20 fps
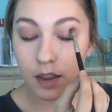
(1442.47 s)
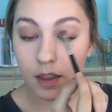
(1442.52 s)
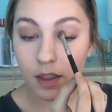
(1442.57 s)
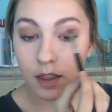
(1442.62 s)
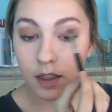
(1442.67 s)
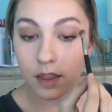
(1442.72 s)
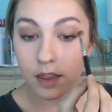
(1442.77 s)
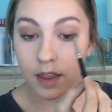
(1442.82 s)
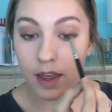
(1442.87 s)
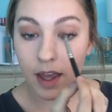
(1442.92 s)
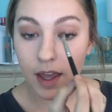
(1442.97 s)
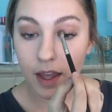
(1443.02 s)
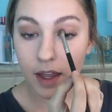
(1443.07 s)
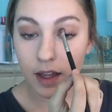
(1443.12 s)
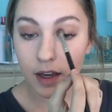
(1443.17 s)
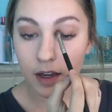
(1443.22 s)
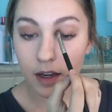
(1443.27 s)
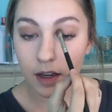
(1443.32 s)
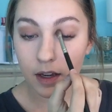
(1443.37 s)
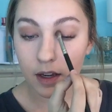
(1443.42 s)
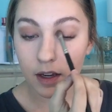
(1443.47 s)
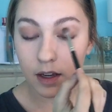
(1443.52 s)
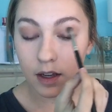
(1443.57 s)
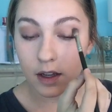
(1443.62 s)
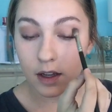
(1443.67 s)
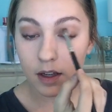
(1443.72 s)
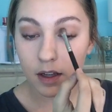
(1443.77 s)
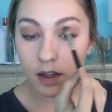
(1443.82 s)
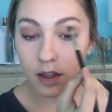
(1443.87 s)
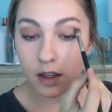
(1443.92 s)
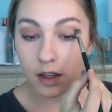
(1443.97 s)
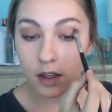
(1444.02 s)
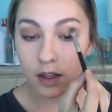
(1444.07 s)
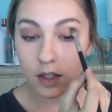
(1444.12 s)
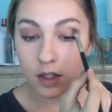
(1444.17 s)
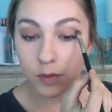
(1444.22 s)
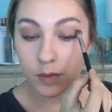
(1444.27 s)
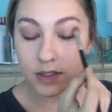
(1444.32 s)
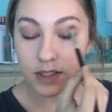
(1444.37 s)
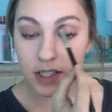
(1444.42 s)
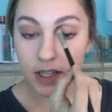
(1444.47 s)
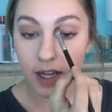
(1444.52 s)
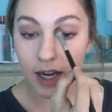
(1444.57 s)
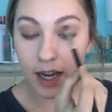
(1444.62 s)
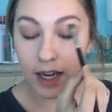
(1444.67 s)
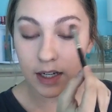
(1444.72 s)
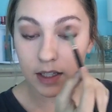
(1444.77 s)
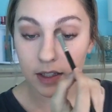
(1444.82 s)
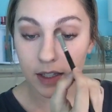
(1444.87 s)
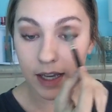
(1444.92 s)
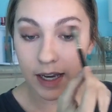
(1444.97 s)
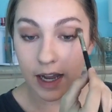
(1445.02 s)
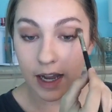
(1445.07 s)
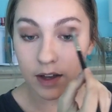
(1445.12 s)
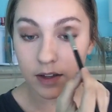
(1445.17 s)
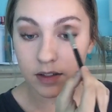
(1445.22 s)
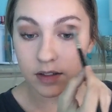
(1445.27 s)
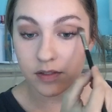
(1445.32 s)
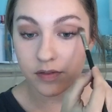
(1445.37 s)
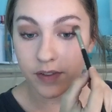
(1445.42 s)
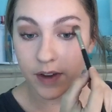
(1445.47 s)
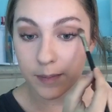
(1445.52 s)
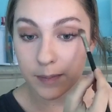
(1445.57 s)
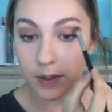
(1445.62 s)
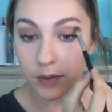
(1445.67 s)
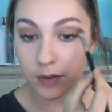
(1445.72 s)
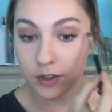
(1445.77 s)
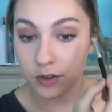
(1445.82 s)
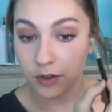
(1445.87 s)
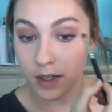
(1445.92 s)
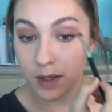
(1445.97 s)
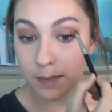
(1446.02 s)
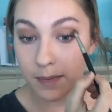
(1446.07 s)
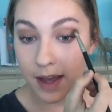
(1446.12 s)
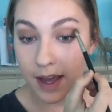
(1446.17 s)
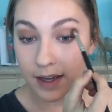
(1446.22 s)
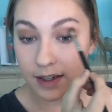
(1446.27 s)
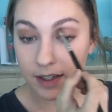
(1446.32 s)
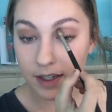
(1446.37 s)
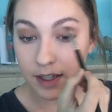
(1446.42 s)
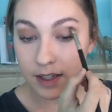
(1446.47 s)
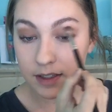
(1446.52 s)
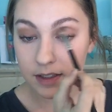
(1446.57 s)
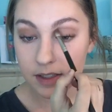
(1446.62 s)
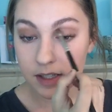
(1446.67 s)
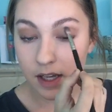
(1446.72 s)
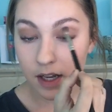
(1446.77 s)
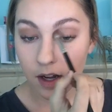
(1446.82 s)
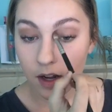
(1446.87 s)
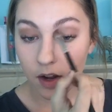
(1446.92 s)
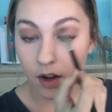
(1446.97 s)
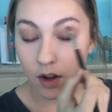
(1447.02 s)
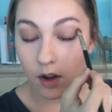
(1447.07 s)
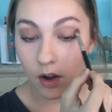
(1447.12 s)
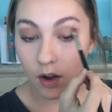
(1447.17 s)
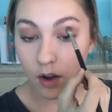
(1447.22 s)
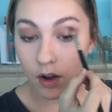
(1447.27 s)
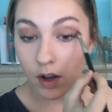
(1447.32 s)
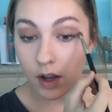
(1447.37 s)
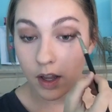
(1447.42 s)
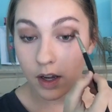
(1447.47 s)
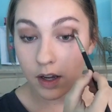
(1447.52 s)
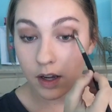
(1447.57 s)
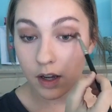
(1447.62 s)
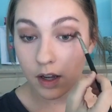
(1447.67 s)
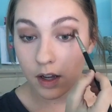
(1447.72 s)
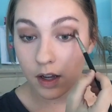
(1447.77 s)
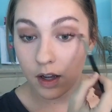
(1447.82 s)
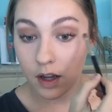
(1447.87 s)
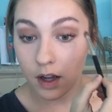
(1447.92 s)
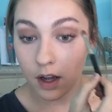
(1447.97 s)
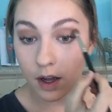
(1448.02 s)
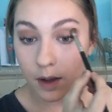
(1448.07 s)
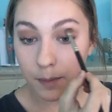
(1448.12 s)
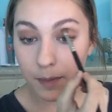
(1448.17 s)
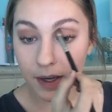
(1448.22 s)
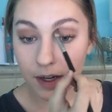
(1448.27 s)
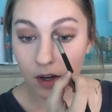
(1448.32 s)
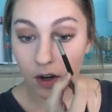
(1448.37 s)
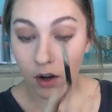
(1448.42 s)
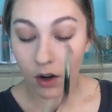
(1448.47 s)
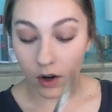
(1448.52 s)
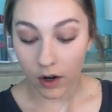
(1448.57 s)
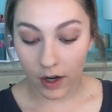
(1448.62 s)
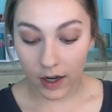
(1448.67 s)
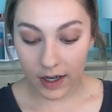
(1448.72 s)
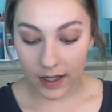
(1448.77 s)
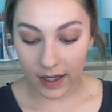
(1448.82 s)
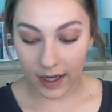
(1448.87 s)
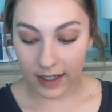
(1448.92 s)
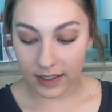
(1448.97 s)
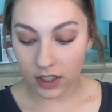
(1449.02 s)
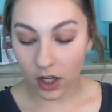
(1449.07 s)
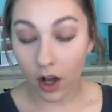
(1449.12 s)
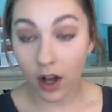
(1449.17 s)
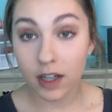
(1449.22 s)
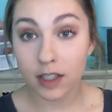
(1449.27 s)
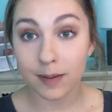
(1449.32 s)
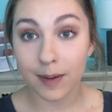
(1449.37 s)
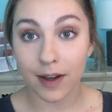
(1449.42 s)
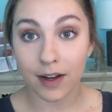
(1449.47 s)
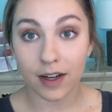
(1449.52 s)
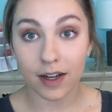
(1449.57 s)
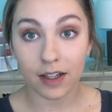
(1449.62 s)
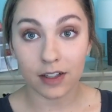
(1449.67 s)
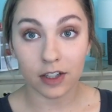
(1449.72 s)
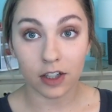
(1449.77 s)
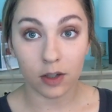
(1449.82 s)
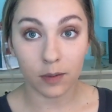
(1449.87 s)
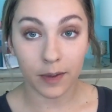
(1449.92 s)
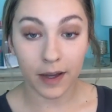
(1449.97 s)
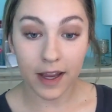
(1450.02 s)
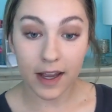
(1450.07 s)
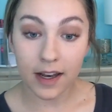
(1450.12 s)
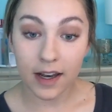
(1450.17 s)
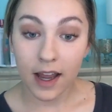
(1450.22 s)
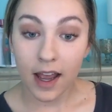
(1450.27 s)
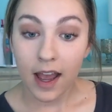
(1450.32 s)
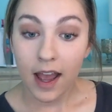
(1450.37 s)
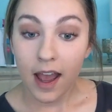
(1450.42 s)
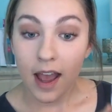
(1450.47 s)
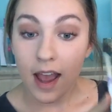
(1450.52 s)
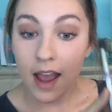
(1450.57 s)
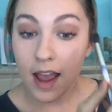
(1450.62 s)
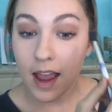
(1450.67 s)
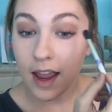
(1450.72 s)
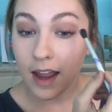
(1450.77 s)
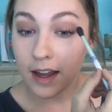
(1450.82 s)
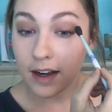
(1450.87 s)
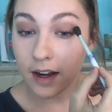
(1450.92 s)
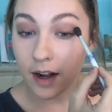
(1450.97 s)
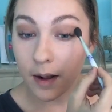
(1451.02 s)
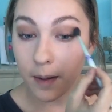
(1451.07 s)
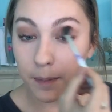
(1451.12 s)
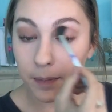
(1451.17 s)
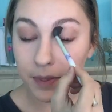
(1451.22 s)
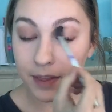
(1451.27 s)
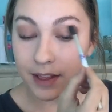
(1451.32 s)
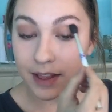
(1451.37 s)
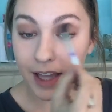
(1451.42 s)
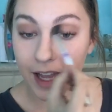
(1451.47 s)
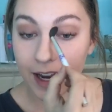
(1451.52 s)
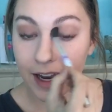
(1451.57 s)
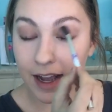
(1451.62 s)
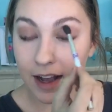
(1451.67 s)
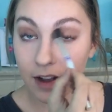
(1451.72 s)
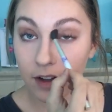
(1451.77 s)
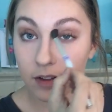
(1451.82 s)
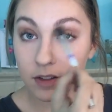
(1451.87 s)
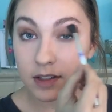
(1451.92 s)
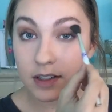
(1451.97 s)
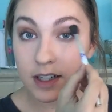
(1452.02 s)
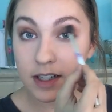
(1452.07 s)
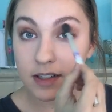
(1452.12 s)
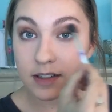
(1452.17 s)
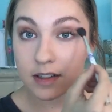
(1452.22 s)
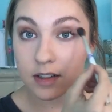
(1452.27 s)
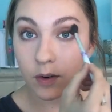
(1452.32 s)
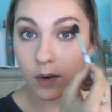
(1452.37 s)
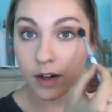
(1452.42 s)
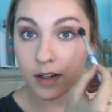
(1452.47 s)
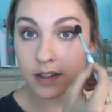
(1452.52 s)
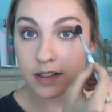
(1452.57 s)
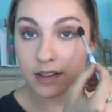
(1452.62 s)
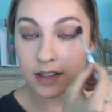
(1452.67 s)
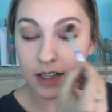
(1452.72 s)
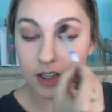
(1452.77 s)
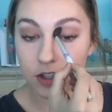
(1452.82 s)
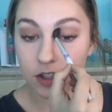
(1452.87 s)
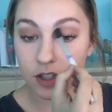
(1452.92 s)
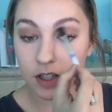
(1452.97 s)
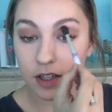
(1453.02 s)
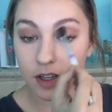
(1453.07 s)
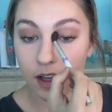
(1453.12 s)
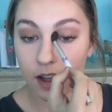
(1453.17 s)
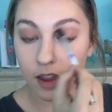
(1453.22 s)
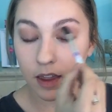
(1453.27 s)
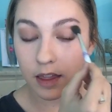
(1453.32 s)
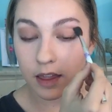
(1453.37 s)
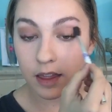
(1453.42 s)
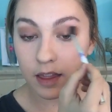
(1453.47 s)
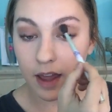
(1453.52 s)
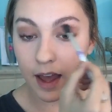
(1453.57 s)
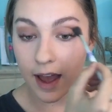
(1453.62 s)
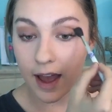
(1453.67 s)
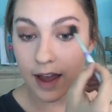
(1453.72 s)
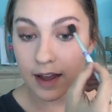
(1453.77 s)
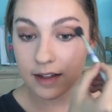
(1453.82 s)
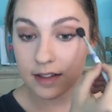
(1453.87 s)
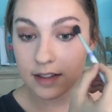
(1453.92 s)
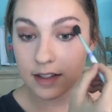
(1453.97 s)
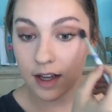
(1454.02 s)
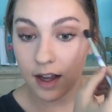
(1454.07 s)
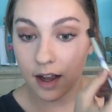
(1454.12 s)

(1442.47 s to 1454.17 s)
then you would see that I had a Lighthouse Family Retreat magnet on my car, and I talked about it a little bit. And Lighthouse is an organization that